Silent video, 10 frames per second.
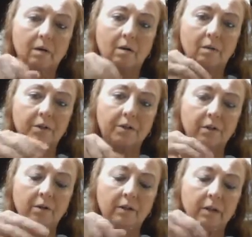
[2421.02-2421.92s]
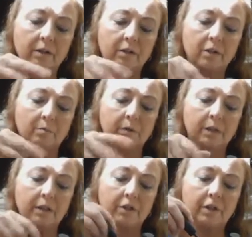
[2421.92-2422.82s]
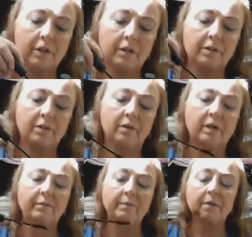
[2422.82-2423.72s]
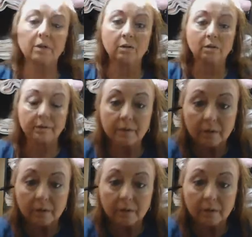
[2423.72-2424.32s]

Always turn it, don't plunge it, so I've been told.